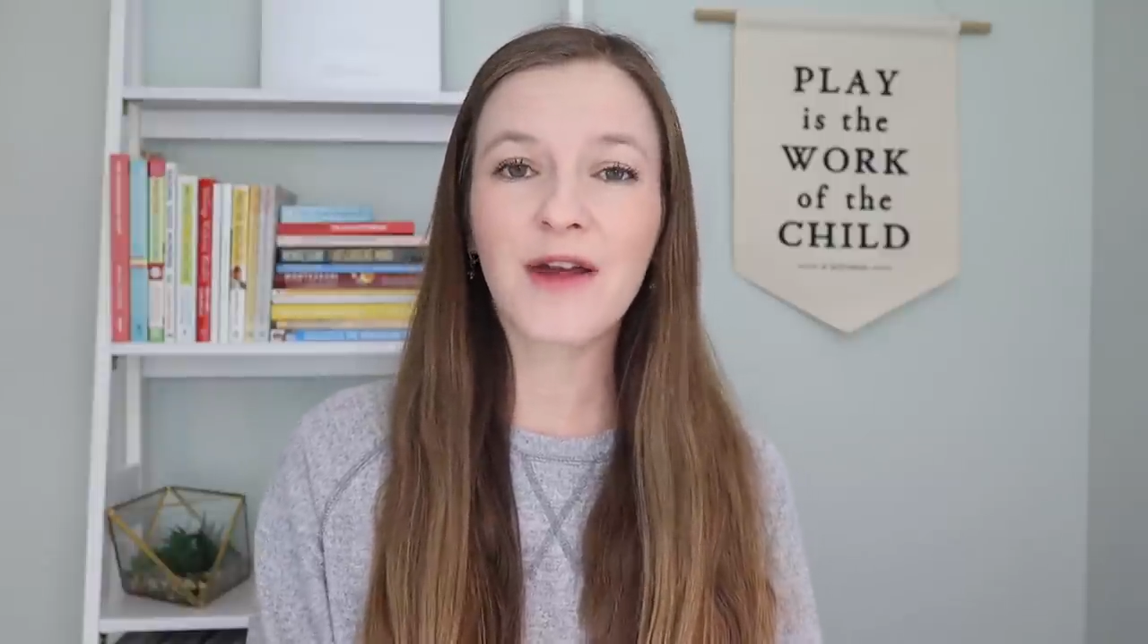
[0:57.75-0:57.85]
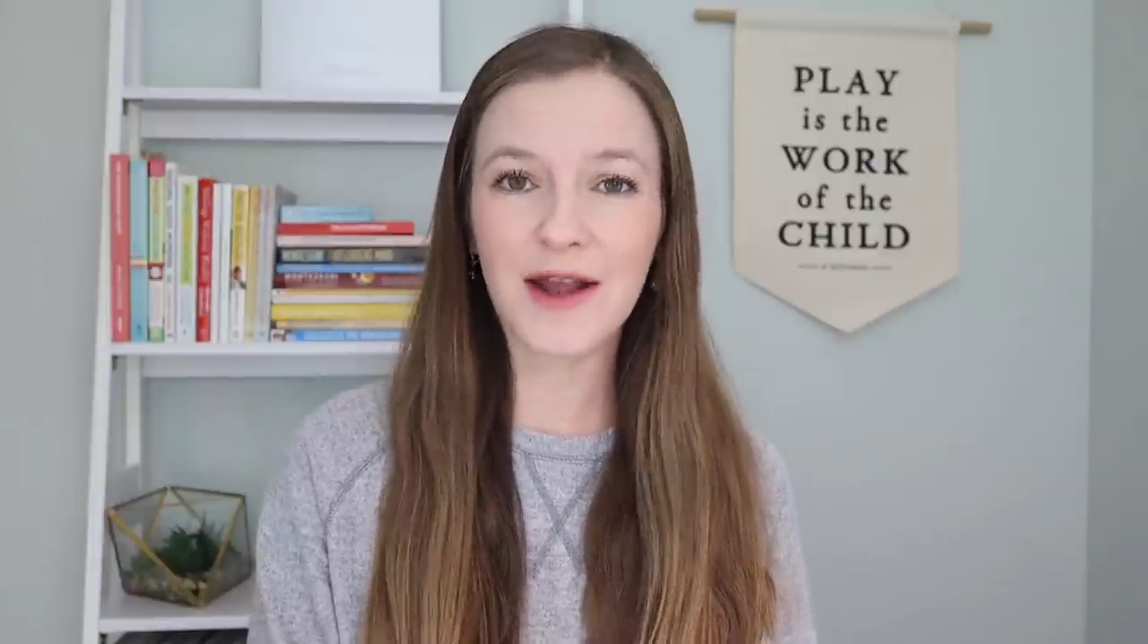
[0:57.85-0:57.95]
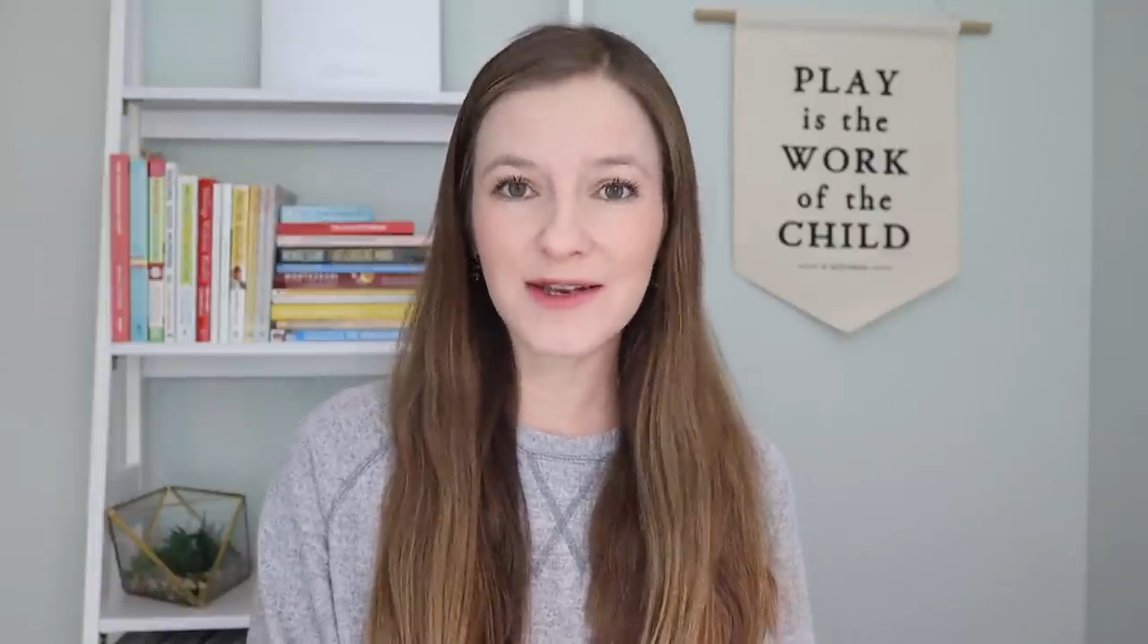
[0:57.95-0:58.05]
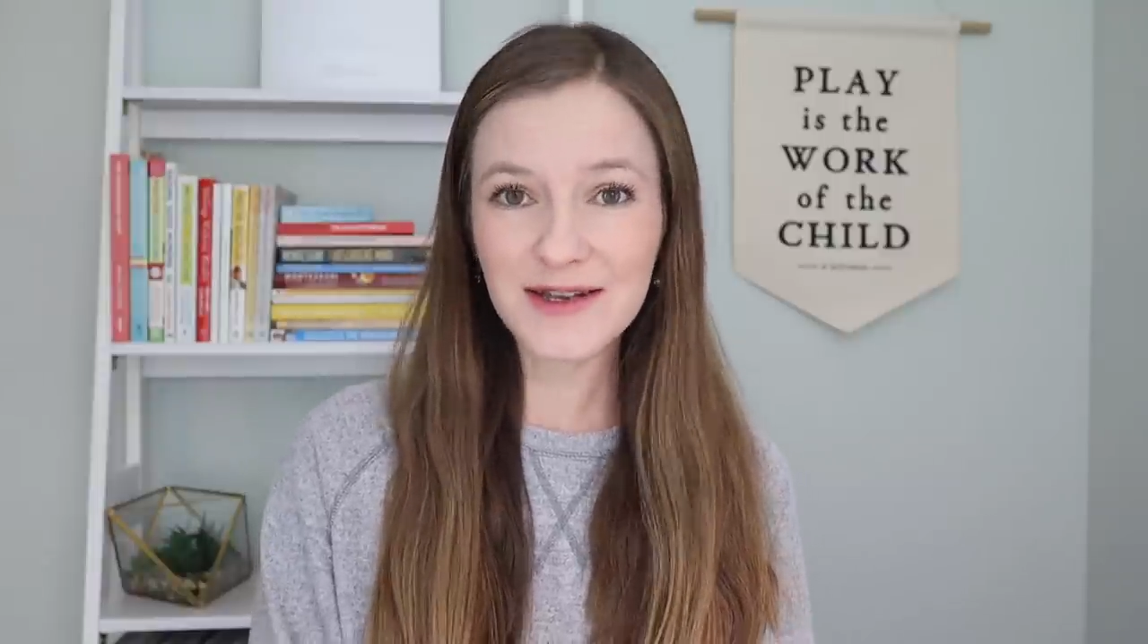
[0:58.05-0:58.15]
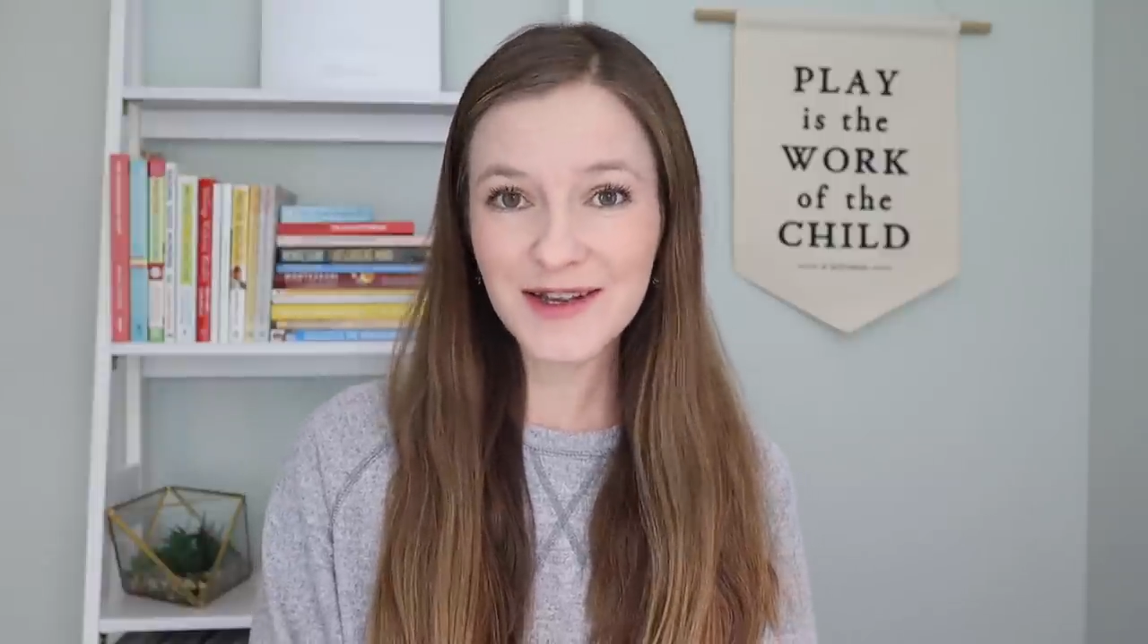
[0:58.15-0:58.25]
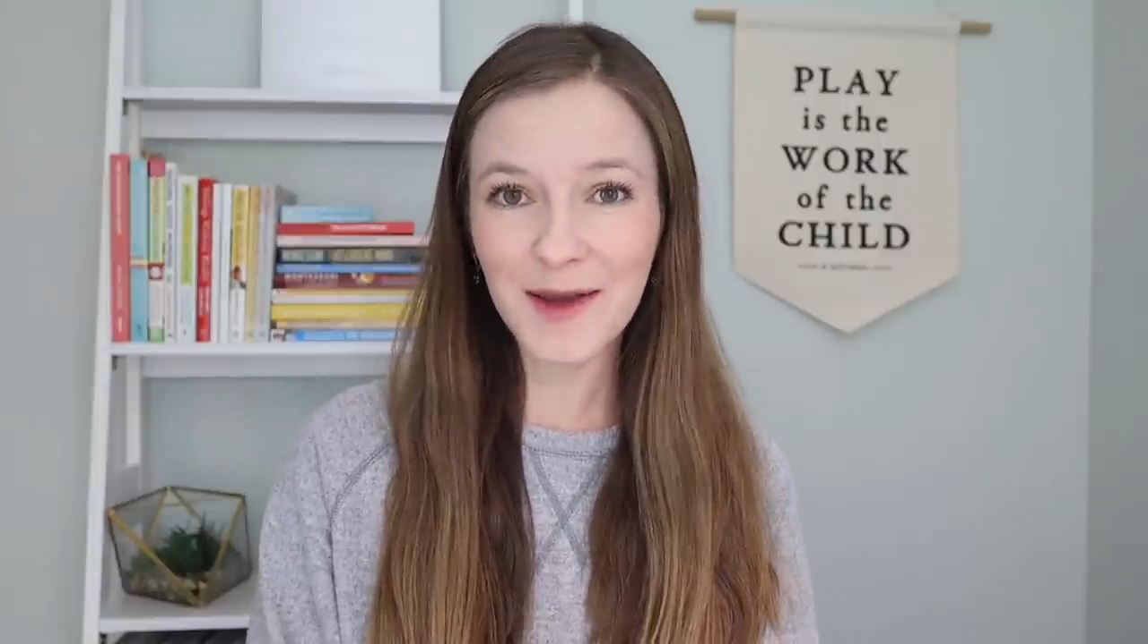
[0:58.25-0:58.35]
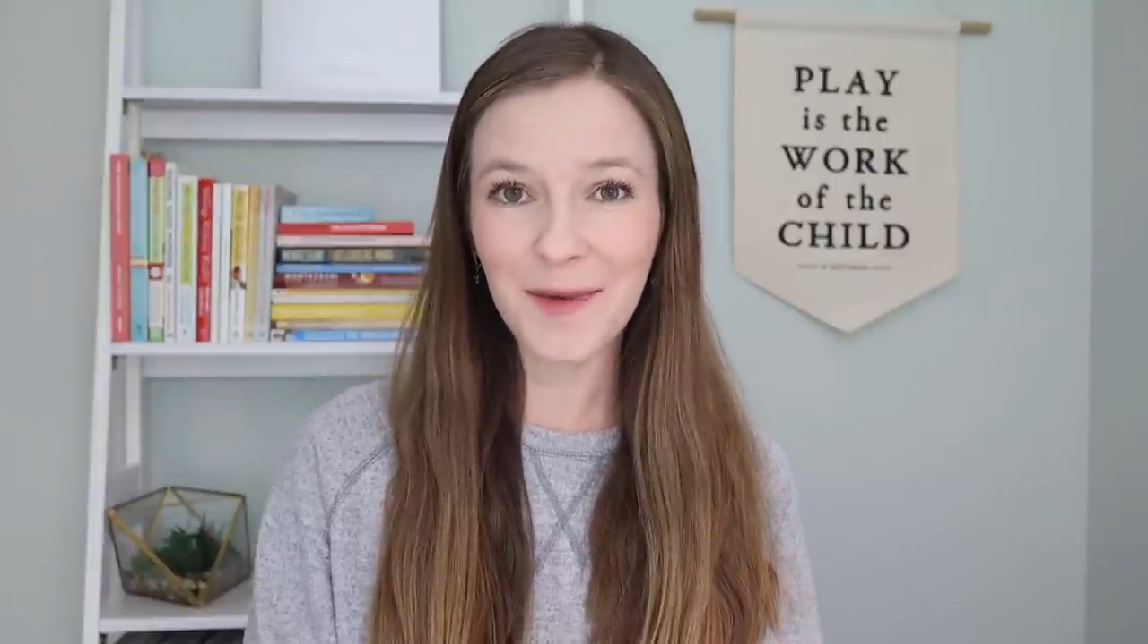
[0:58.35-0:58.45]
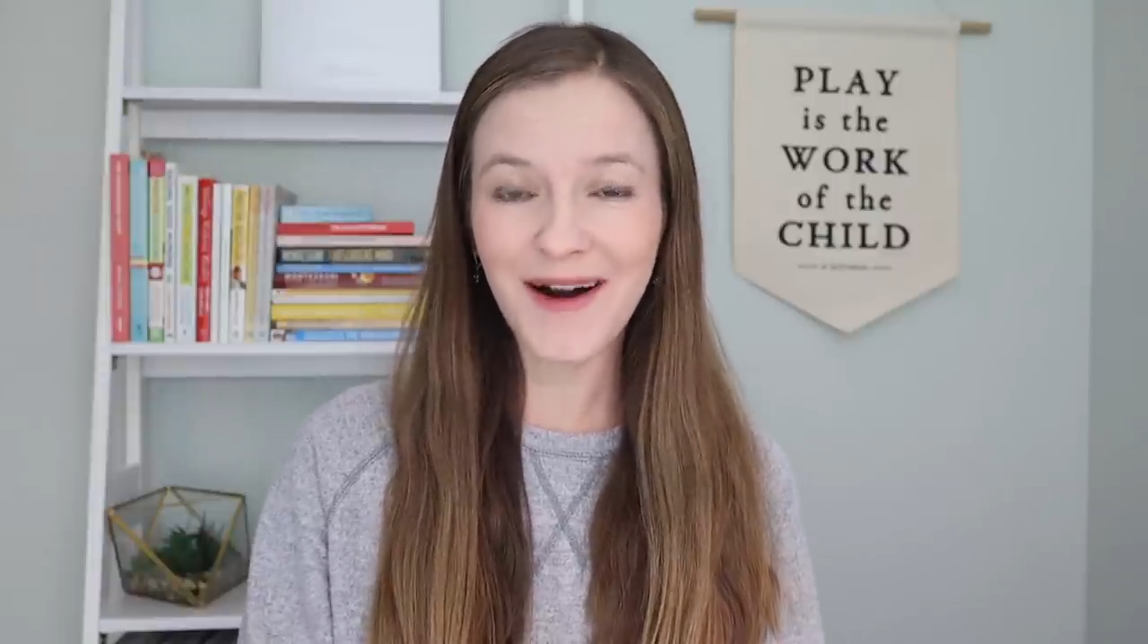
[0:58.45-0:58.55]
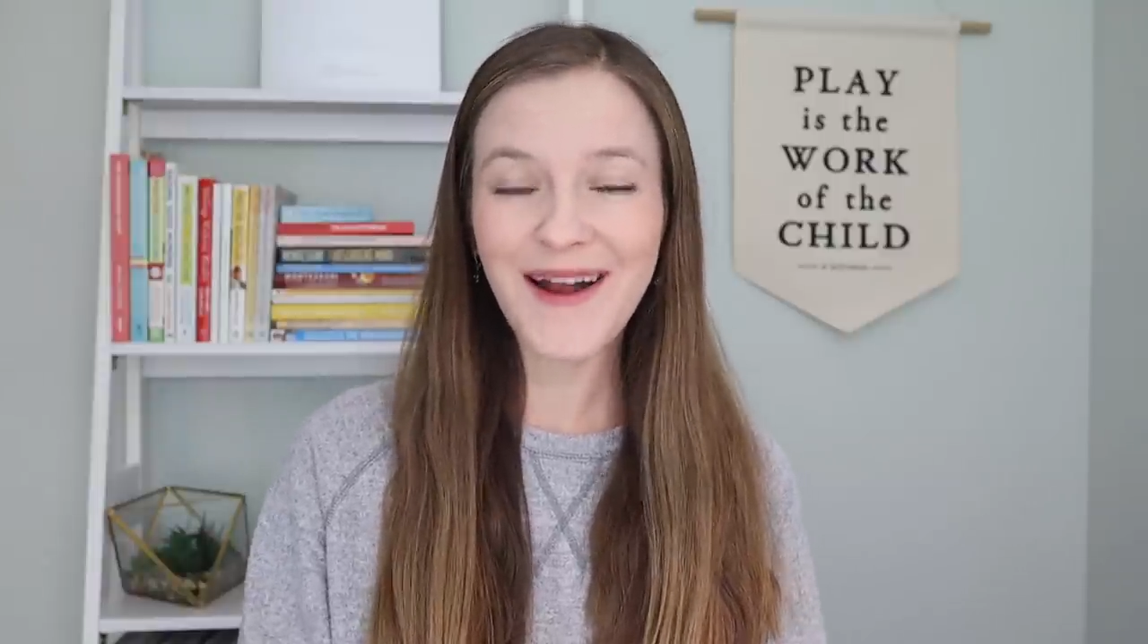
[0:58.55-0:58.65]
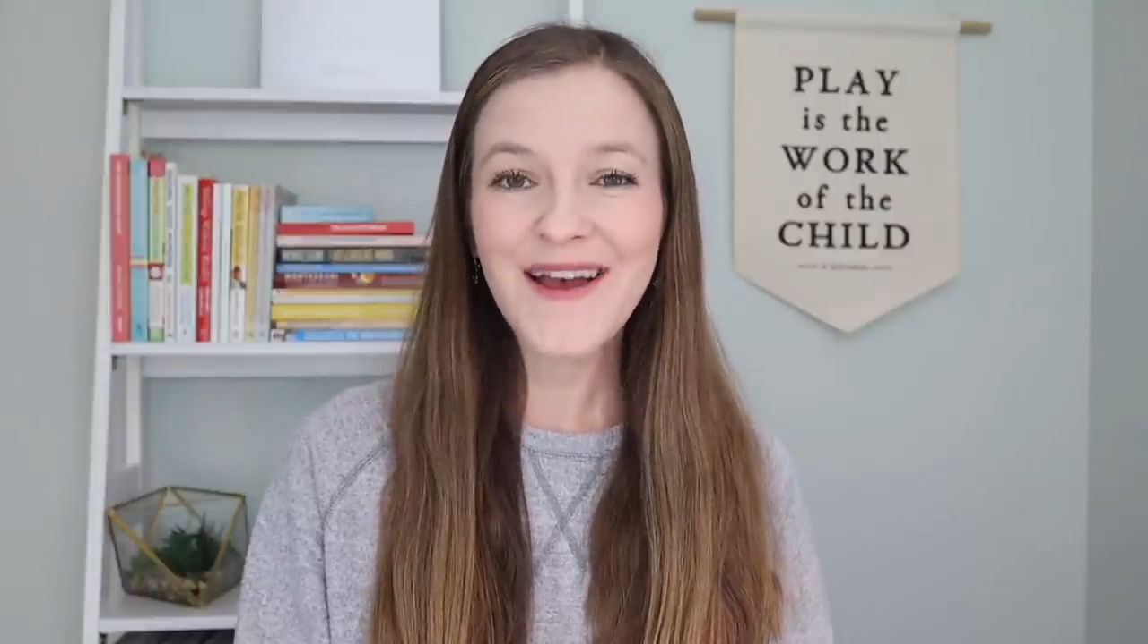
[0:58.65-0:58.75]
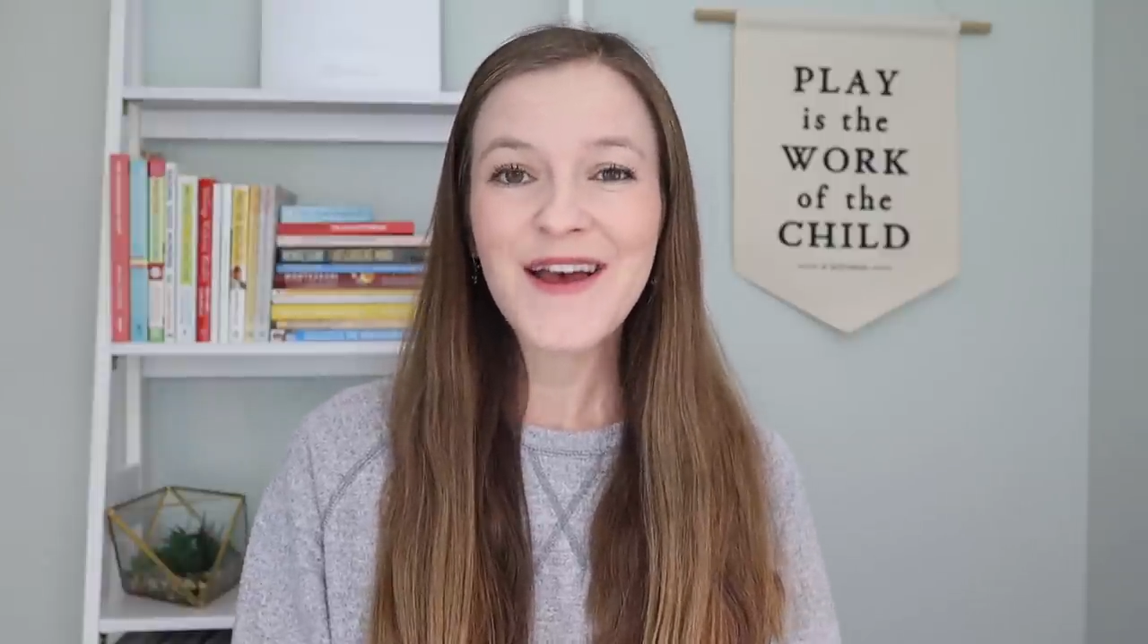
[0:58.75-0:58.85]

and disclaimer.